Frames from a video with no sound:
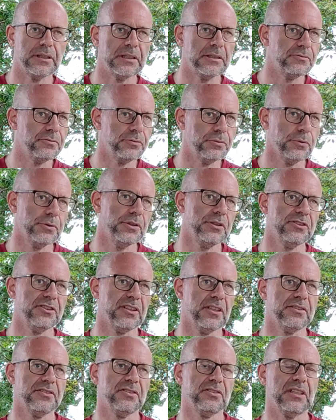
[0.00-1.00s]

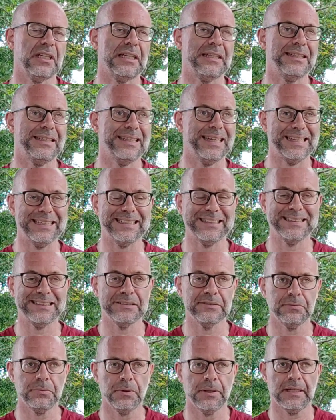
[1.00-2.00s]
influence us in a
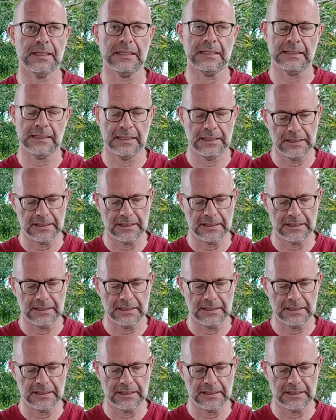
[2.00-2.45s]
negative way,